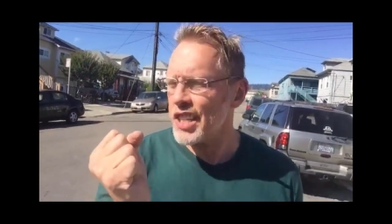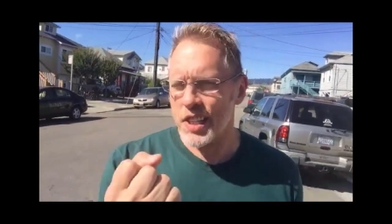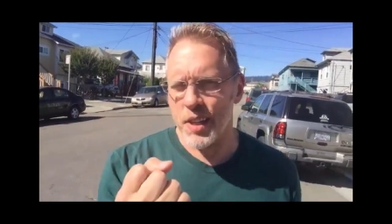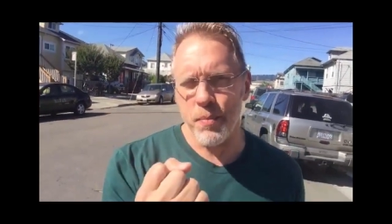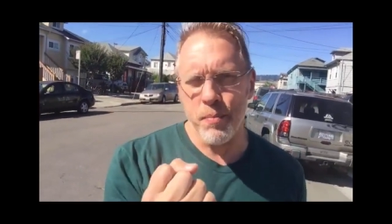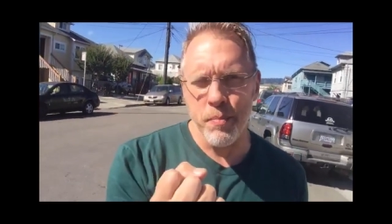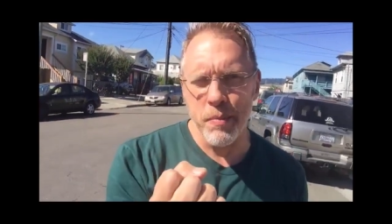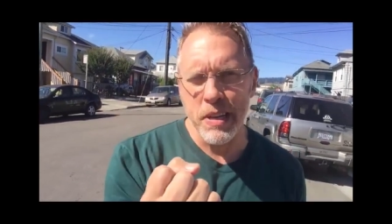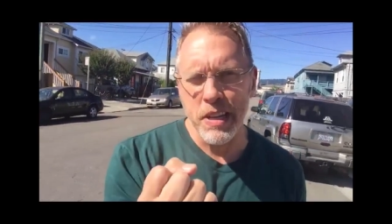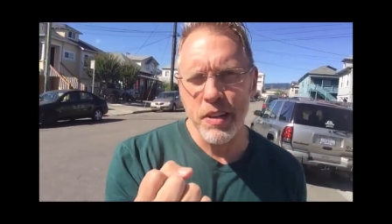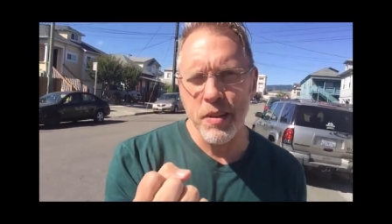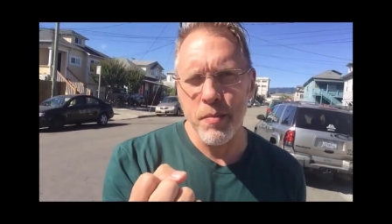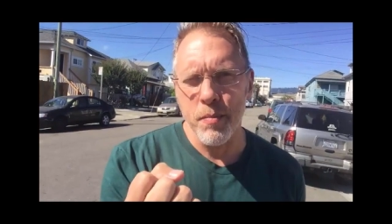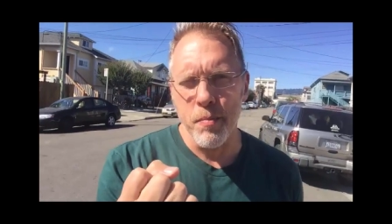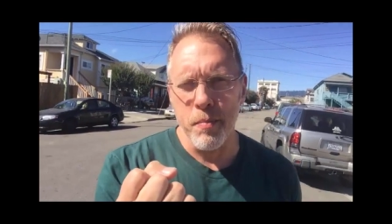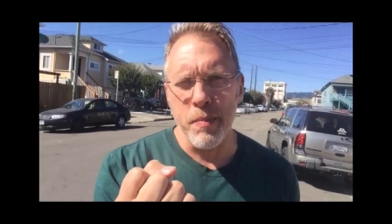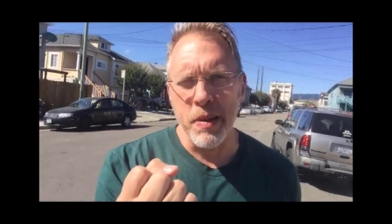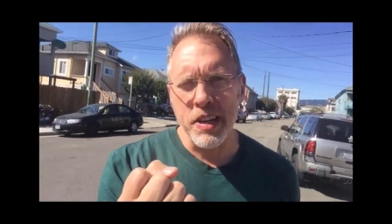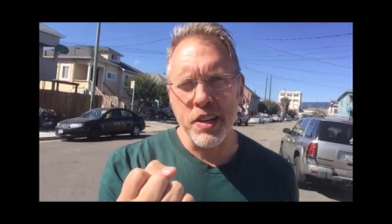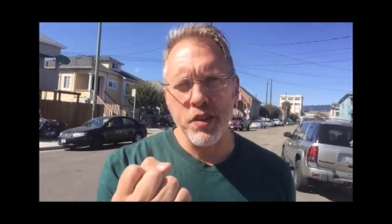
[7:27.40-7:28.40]
is it mid
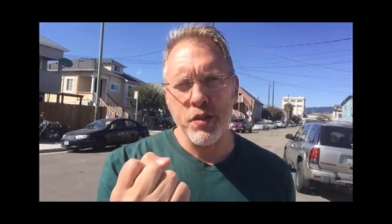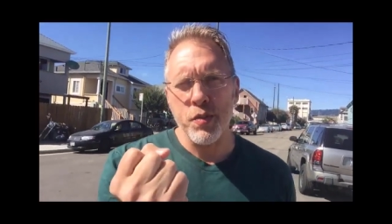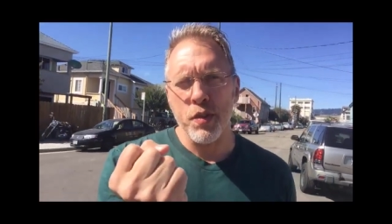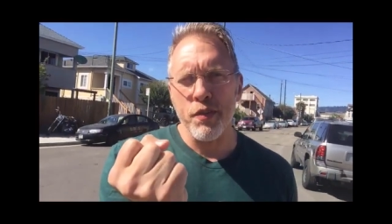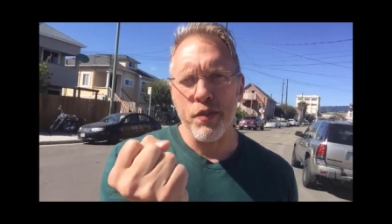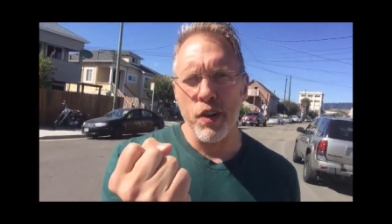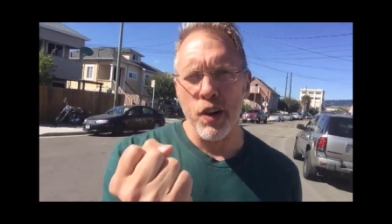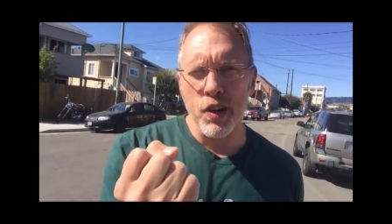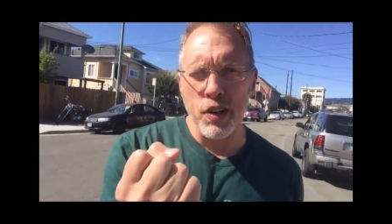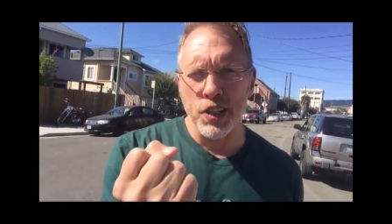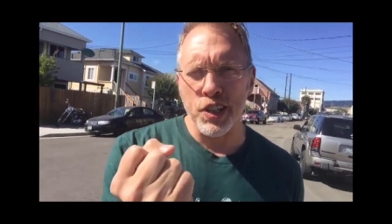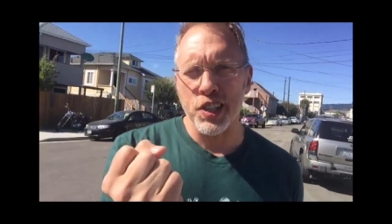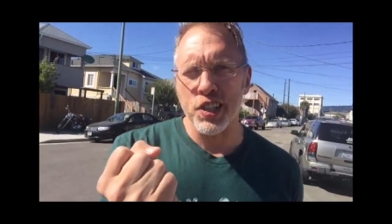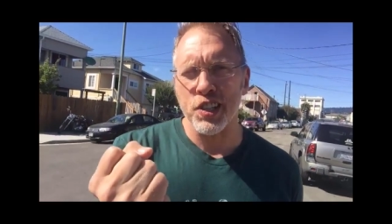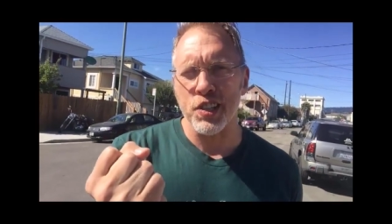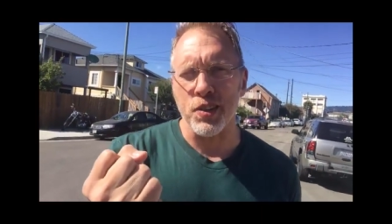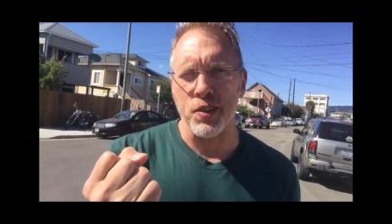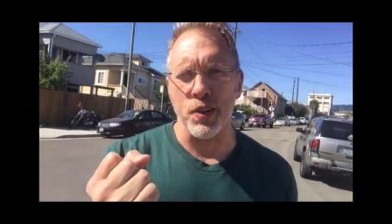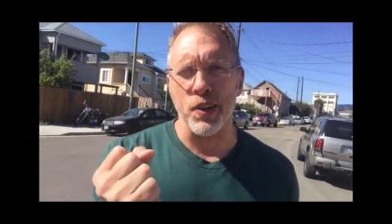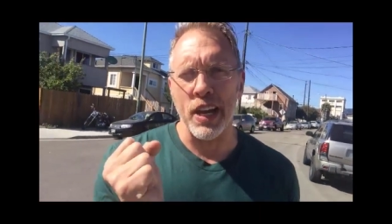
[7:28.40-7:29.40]

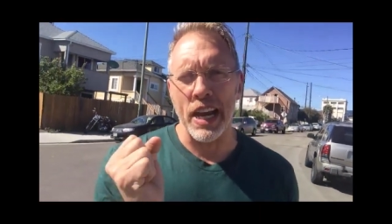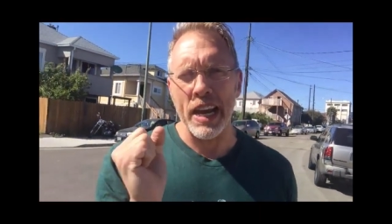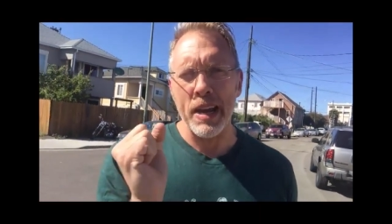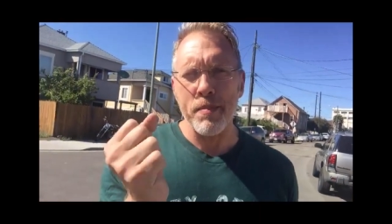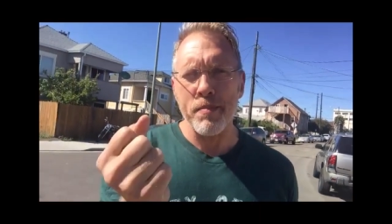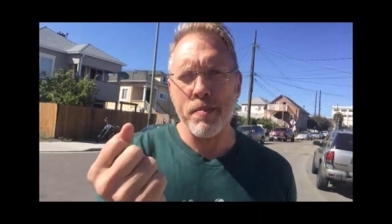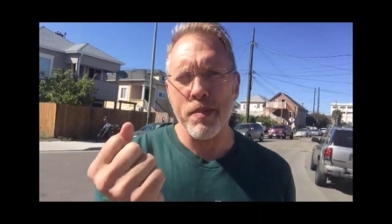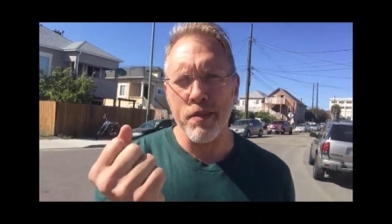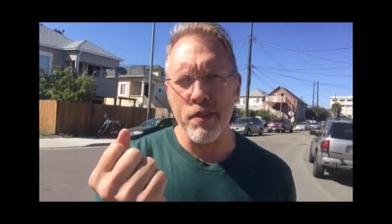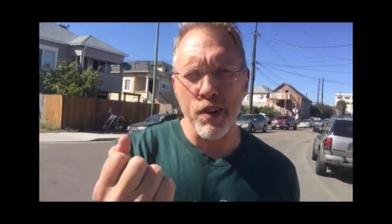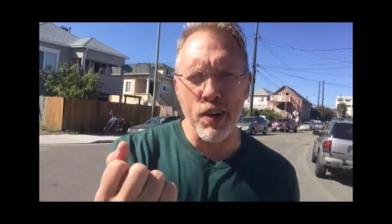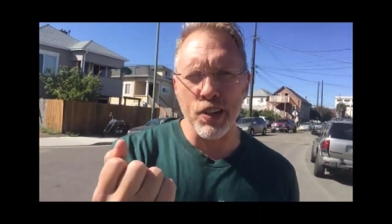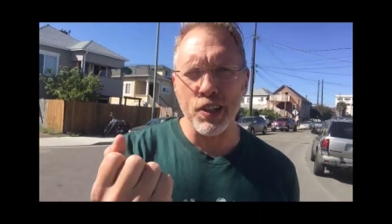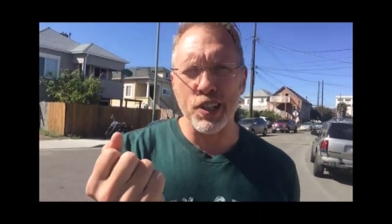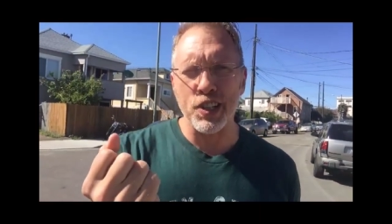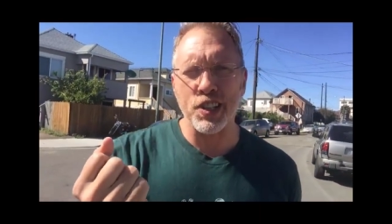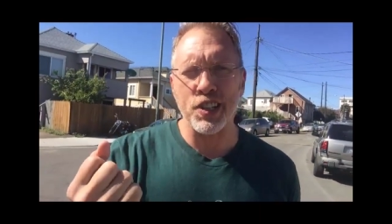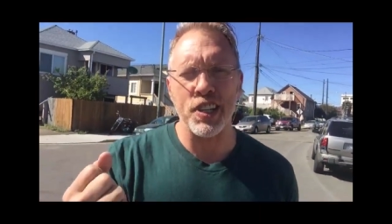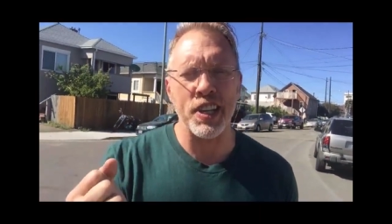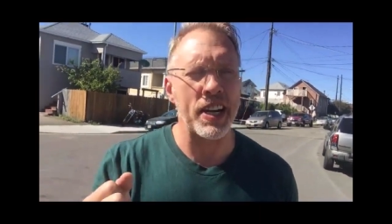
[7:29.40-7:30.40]
midtroverts or
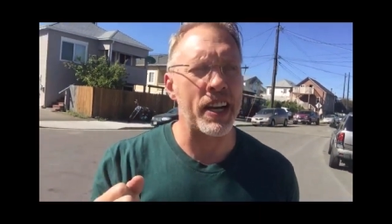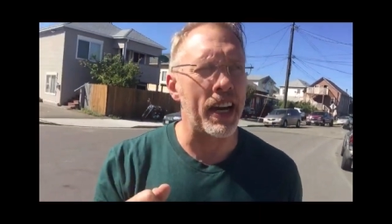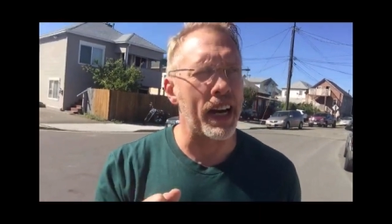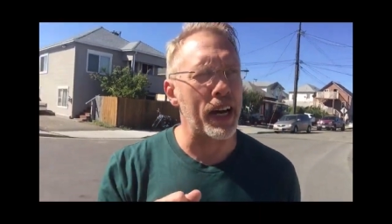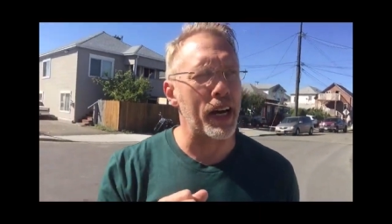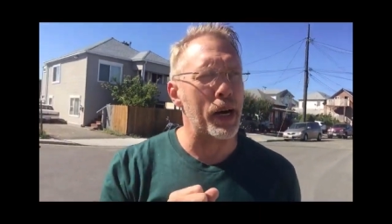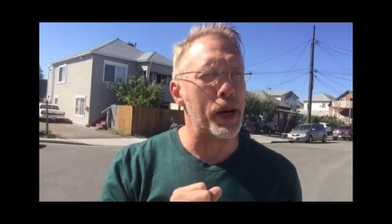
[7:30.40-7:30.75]
ambiverts?